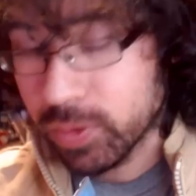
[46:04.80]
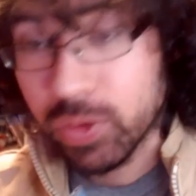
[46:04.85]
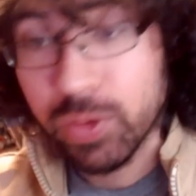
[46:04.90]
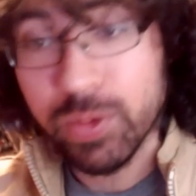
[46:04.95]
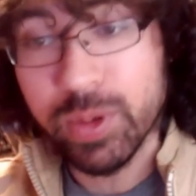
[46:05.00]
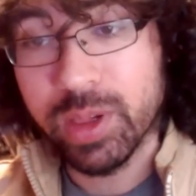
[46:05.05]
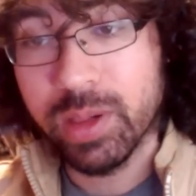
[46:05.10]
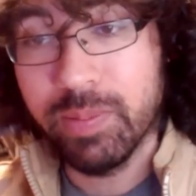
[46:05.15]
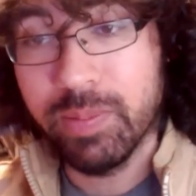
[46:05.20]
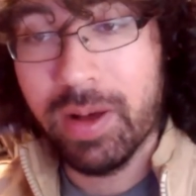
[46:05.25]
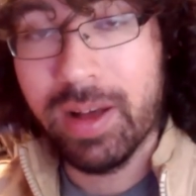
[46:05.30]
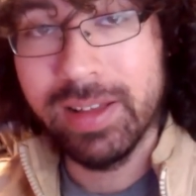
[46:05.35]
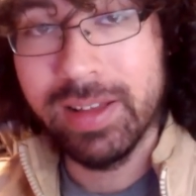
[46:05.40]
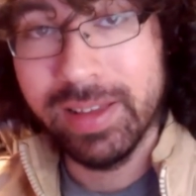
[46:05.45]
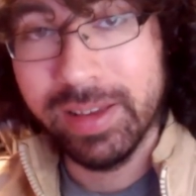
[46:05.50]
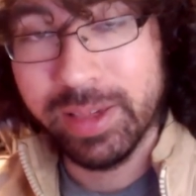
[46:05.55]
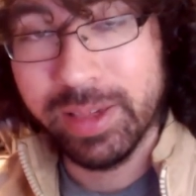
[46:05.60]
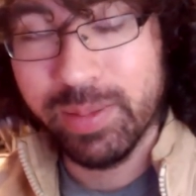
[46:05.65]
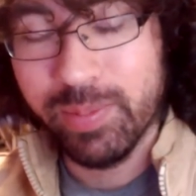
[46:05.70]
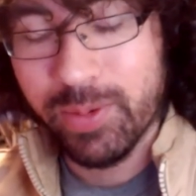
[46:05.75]
2 spa
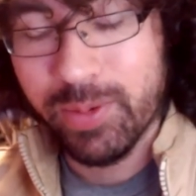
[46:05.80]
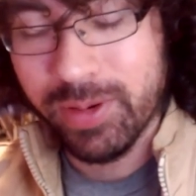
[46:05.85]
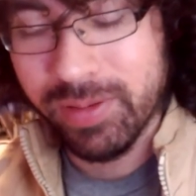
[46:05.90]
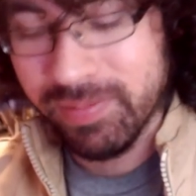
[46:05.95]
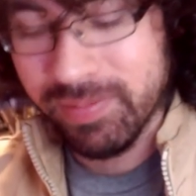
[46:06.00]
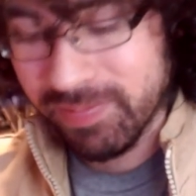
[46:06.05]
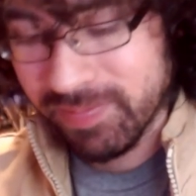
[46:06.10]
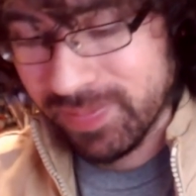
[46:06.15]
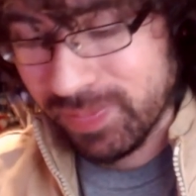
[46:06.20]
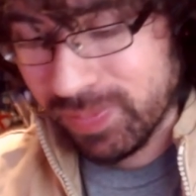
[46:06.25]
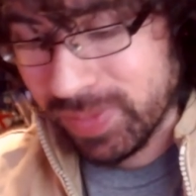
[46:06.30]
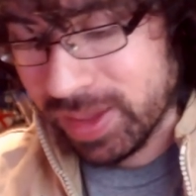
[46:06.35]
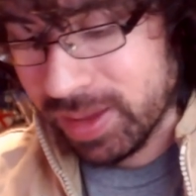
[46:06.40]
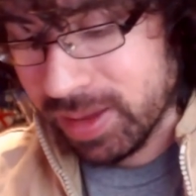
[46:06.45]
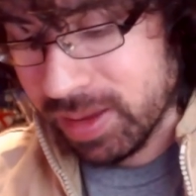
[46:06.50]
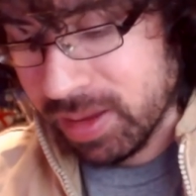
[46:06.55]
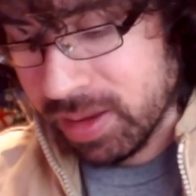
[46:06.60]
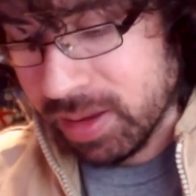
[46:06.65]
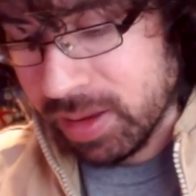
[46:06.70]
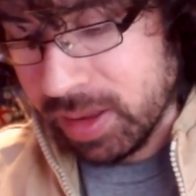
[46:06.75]
expert.
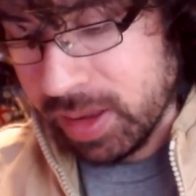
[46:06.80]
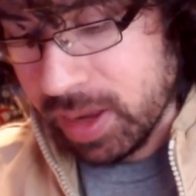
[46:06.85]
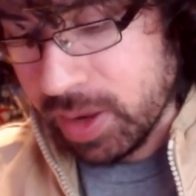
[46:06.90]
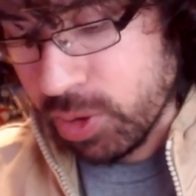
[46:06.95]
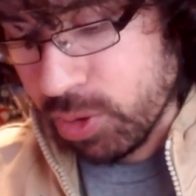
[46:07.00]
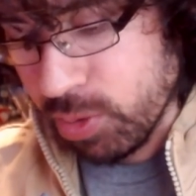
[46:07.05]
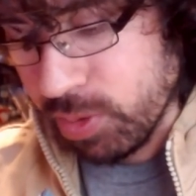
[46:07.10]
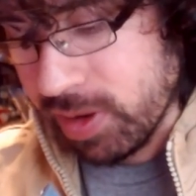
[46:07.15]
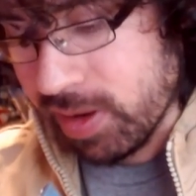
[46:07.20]
Initial